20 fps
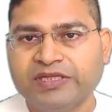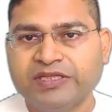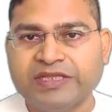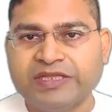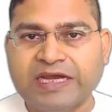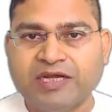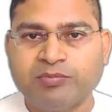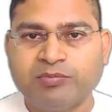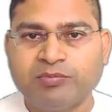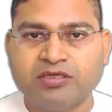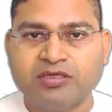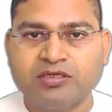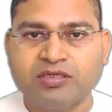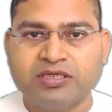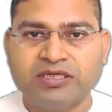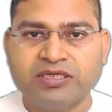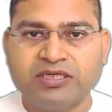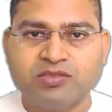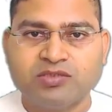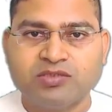then that
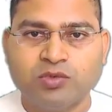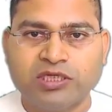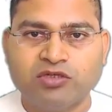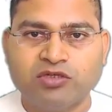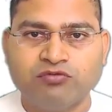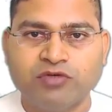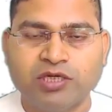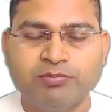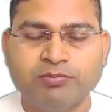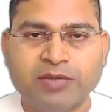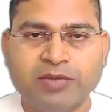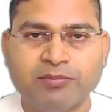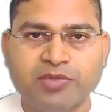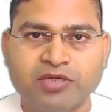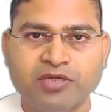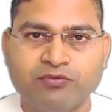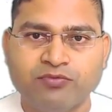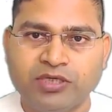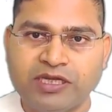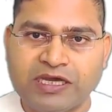particular case one-to-one -one
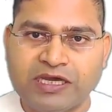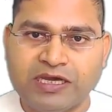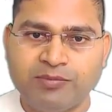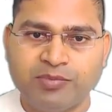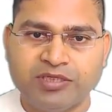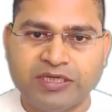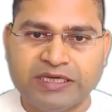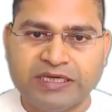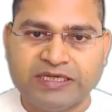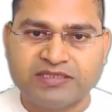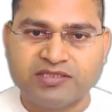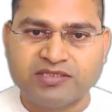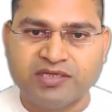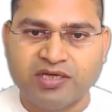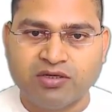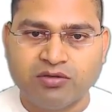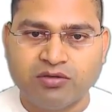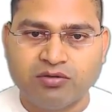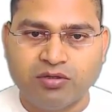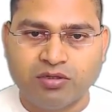mapping will happen as
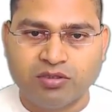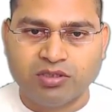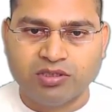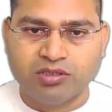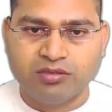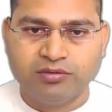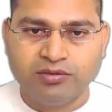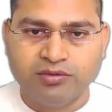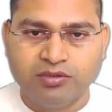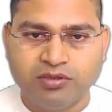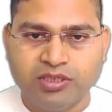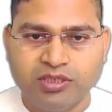they are ordered.